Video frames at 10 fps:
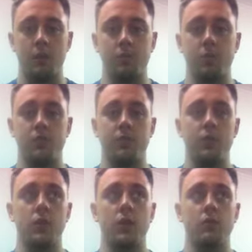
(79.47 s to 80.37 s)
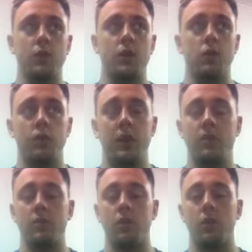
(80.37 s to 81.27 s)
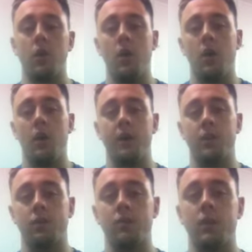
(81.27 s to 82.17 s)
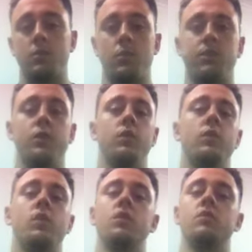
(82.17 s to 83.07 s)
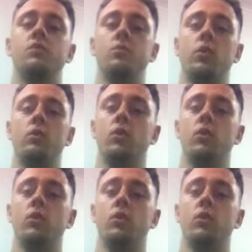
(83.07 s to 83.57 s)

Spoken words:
So there's a few things we can look at. So I had a conversation with a few of the guys this morning.